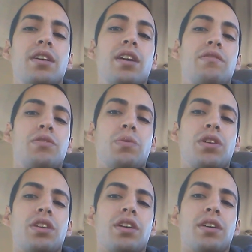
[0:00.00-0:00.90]
if you
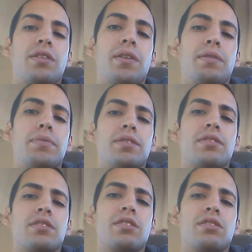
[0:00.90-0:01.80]
wanted a
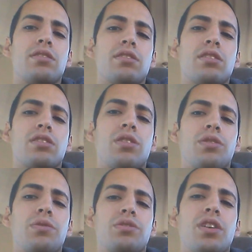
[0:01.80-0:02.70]
business
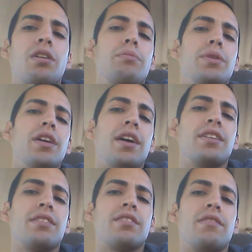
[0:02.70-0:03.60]
coach, that would be
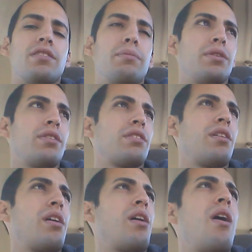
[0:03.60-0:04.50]
$97 a month.
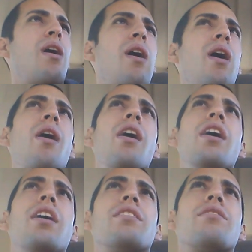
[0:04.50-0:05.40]

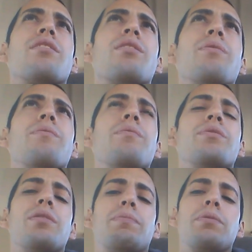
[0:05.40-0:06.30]
So,
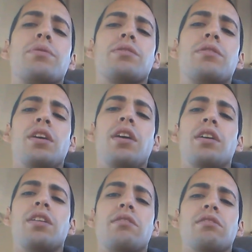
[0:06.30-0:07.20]
and people say,
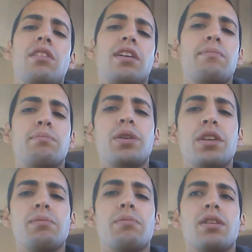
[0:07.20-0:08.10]
"Damn, that's a lot of
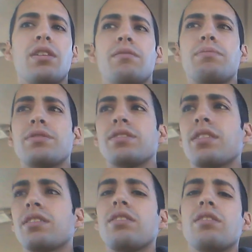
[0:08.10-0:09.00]
money, man." But it's
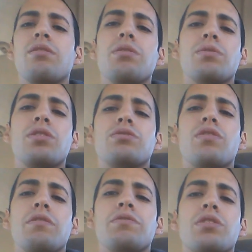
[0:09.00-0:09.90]
like, yo, you want to
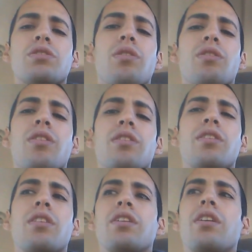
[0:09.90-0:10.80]
drive your car,
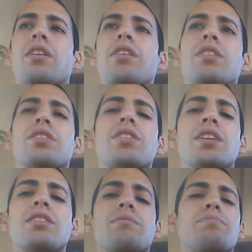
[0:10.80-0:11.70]
you
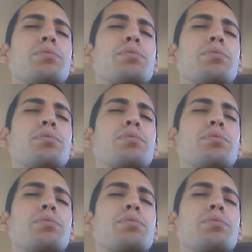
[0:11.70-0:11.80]
can't